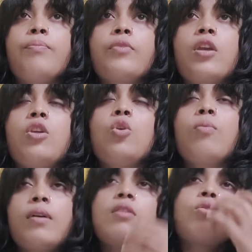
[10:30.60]

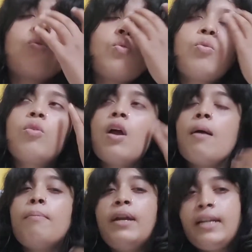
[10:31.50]
humans who
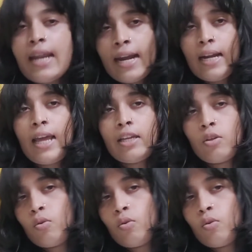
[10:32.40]
pretend, like,